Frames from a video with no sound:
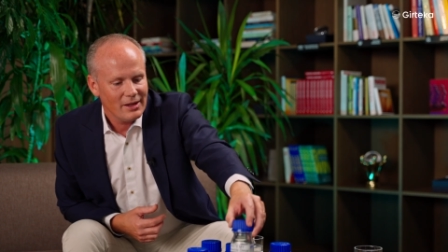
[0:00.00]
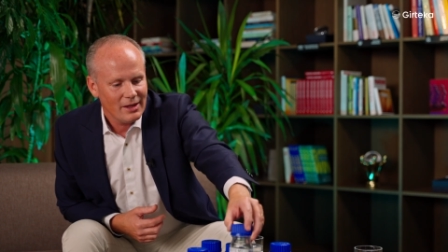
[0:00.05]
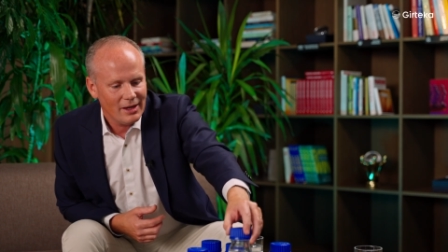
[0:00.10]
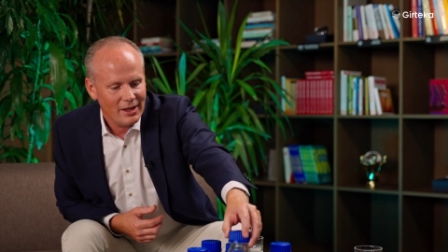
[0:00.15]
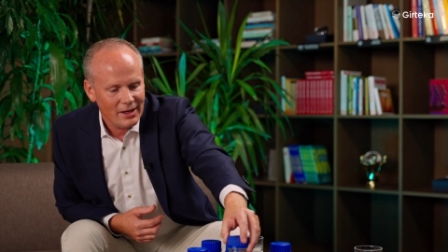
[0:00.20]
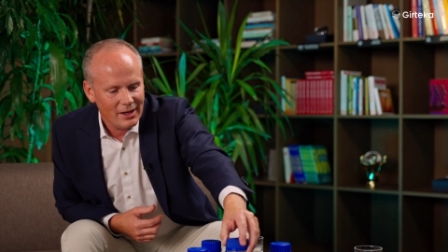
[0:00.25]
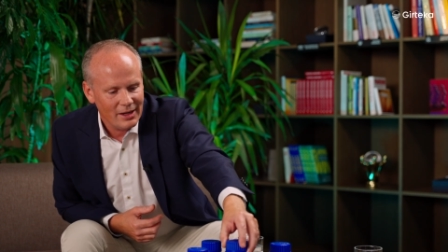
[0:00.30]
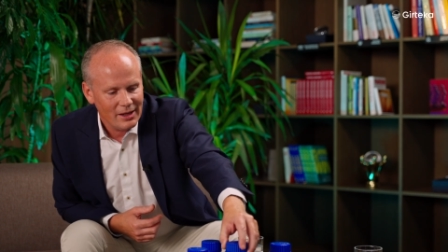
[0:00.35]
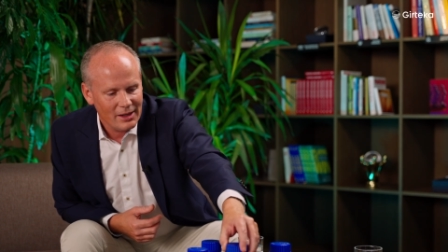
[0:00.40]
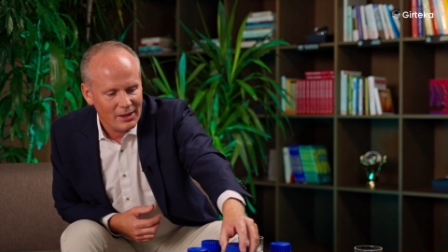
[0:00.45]

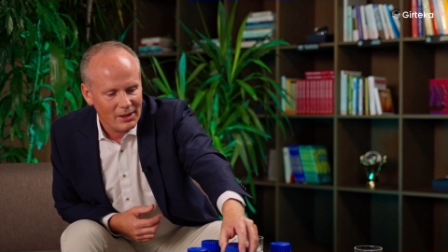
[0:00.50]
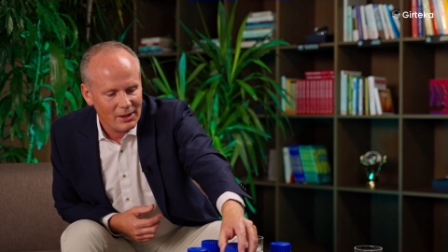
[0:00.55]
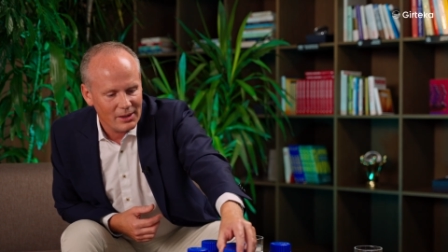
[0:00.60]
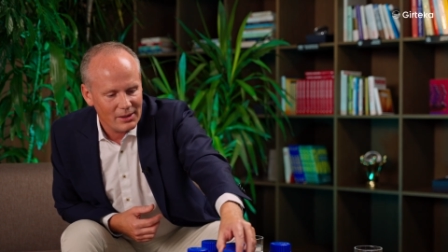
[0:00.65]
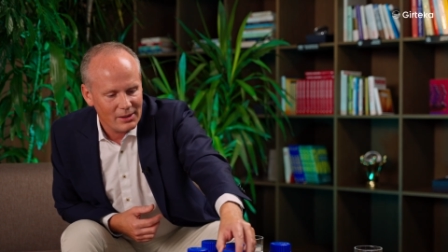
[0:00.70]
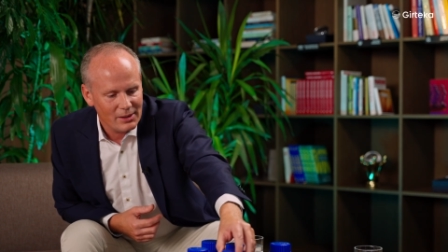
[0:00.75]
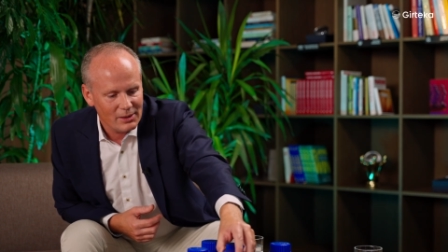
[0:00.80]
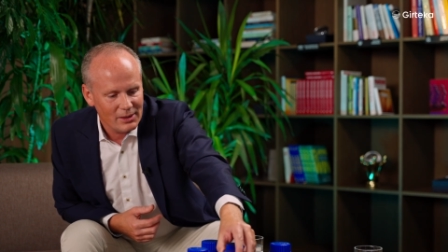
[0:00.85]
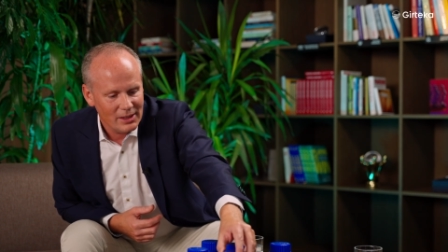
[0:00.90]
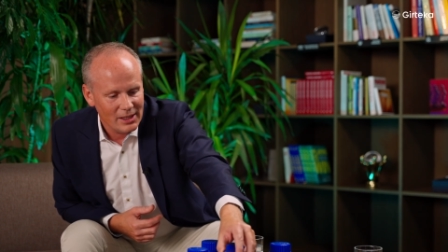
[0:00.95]
Uh,
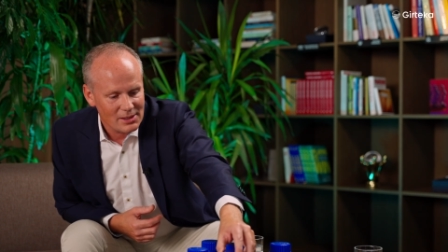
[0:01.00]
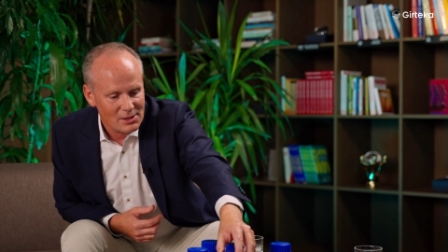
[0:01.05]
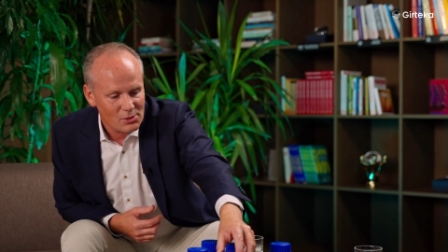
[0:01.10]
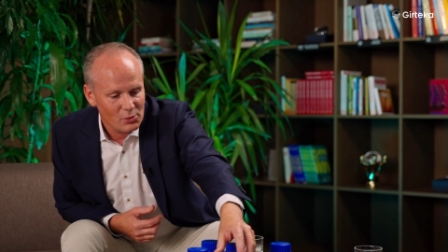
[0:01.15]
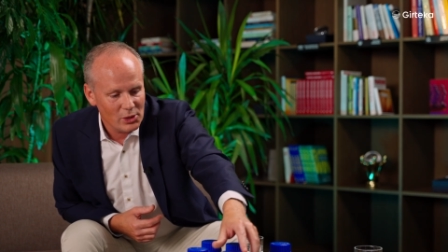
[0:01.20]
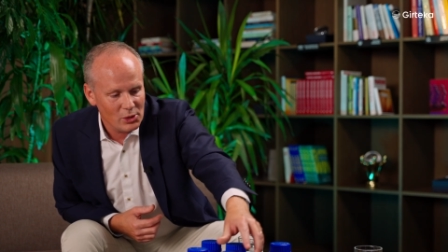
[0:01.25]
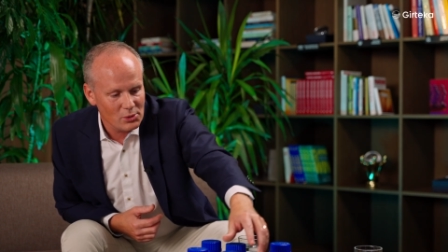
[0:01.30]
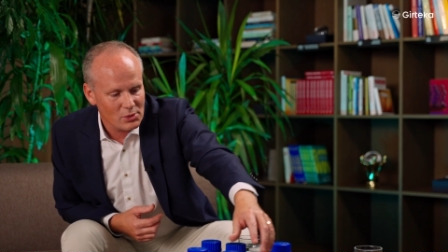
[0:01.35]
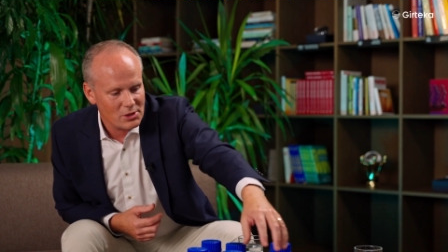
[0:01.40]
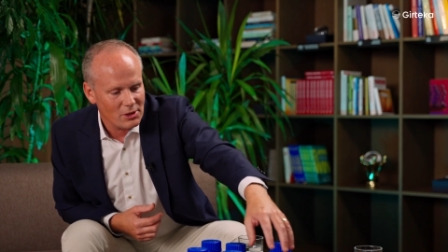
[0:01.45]
yes,
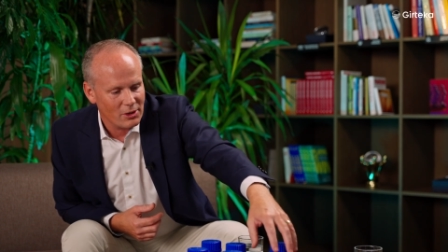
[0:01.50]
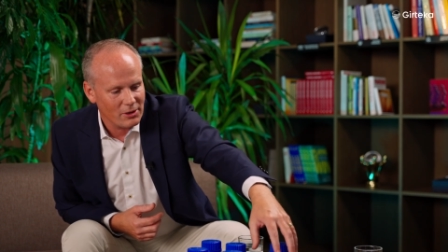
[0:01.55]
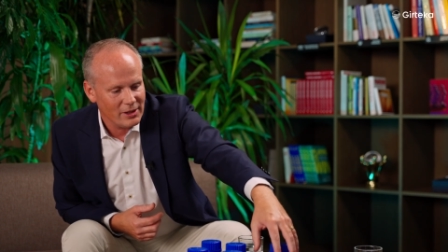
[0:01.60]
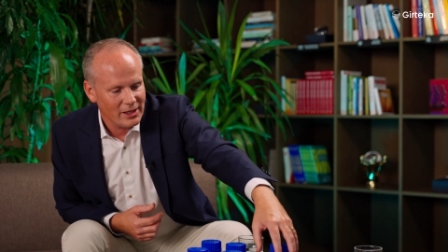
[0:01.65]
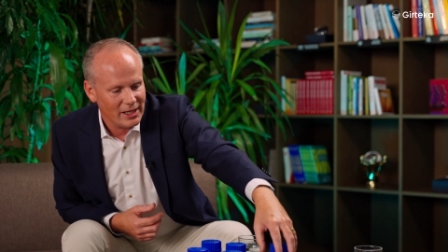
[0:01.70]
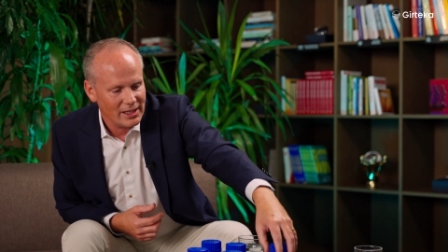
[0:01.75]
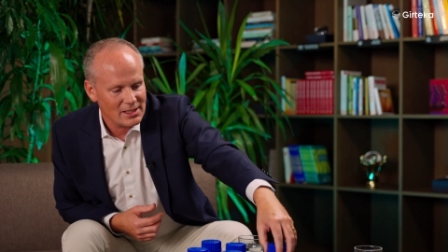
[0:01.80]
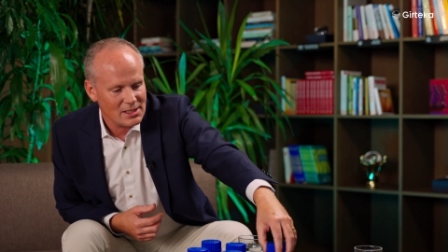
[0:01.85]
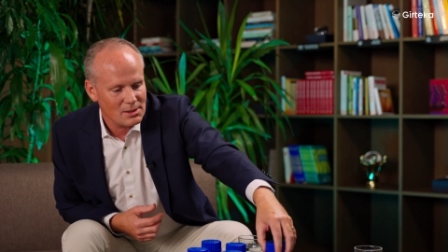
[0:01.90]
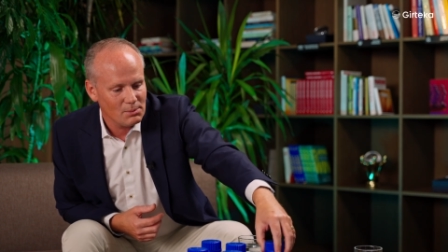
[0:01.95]
we use our
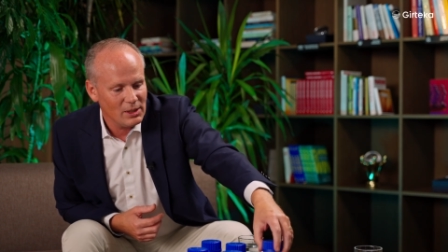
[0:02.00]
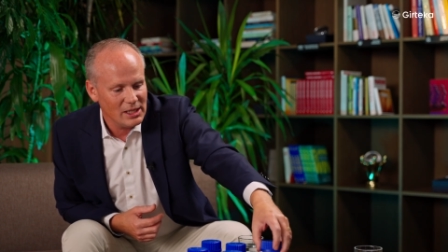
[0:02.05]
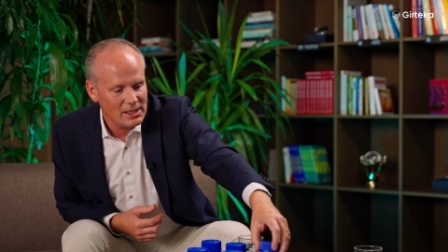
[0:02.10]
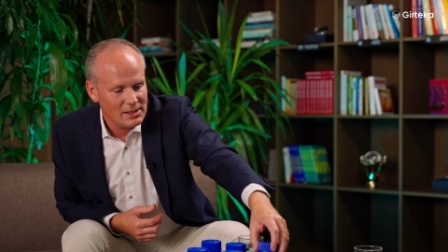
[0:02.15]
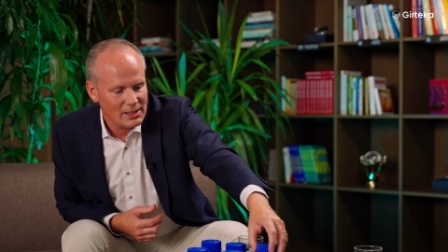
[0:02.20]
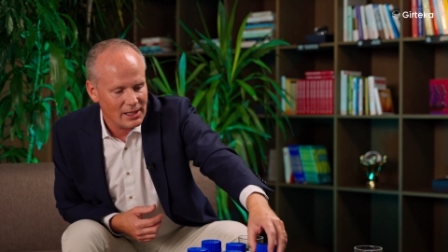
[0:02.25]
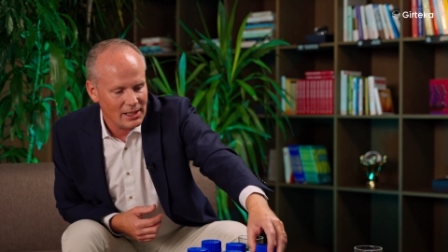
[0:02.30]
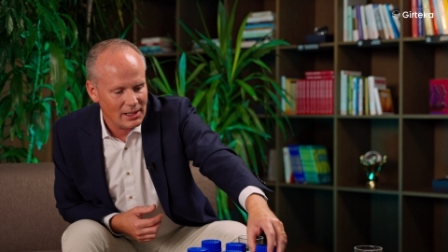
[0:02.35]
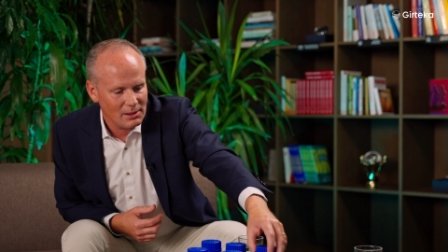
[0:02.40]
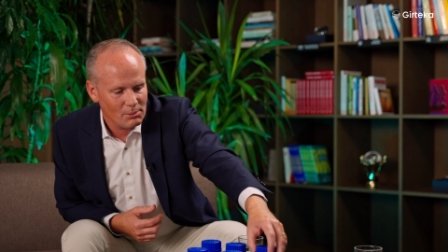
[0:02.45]

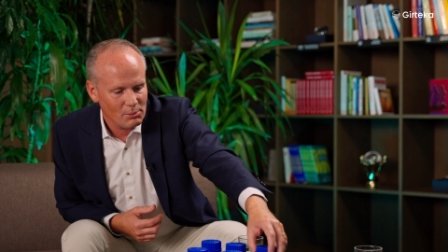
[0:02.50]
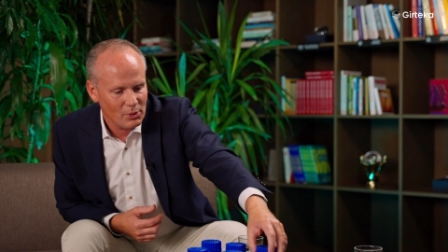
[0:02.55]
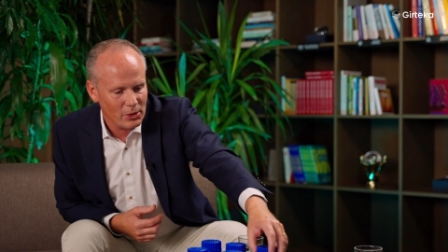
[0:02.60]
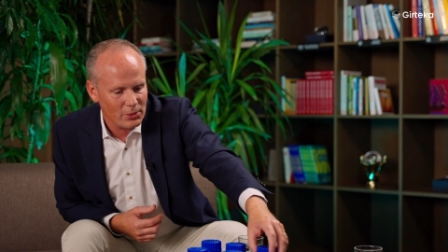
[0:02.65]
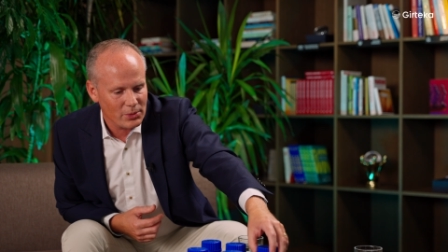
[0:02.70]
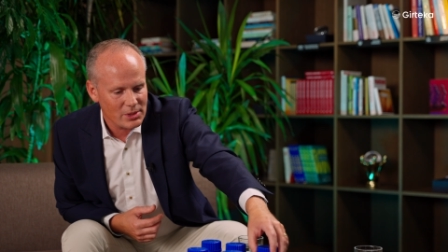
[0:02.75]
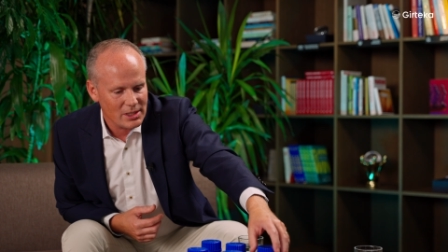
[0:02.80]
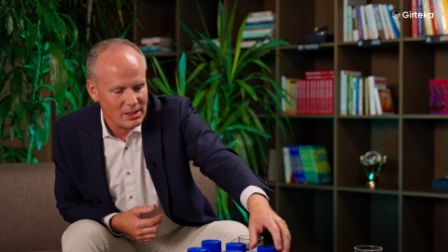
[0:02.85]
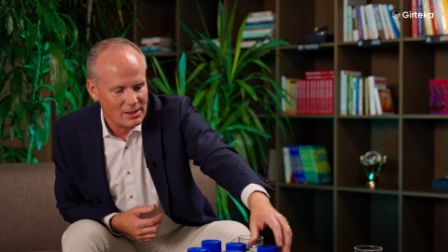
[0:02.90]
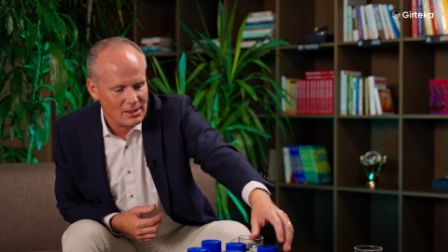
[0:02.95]
NEXBTL
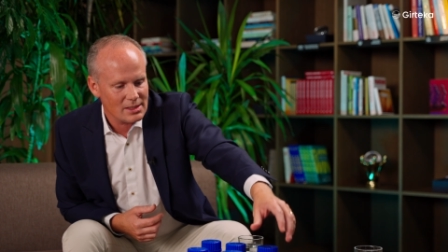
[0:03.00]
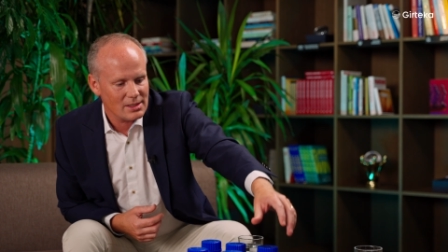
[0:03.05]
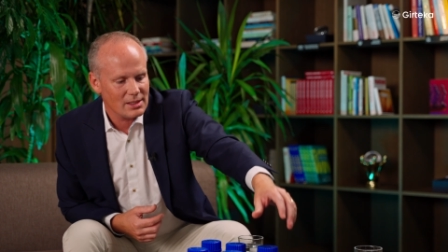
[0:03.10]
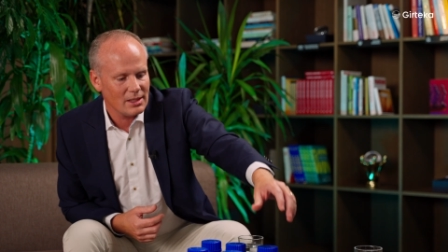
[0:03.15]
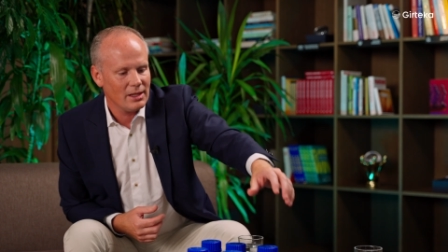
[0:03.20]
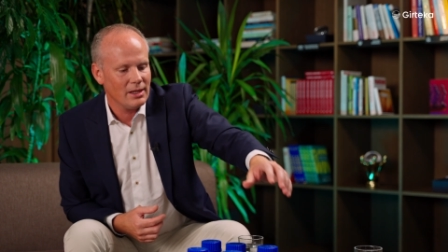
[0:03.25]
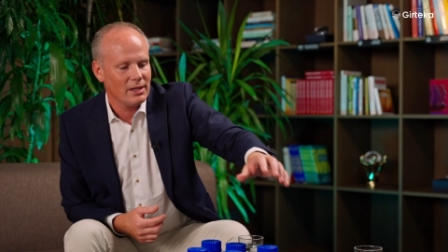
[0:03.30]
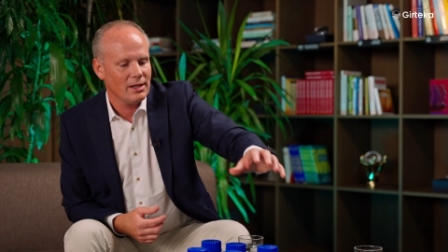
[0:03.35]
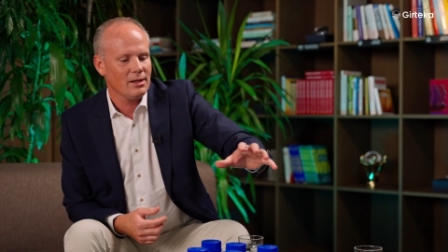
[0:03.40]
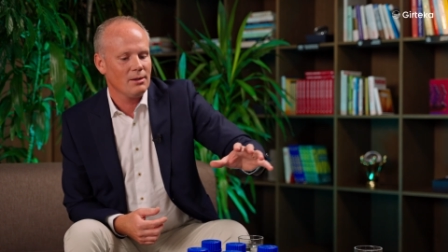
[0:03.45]
process,
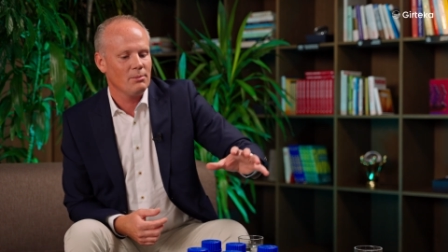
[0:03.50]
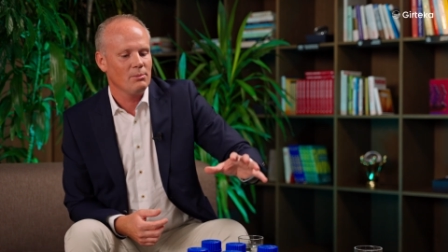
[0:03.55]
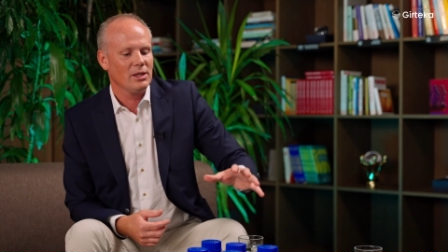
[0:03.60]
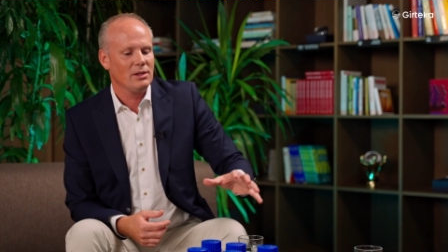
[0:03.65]
uh,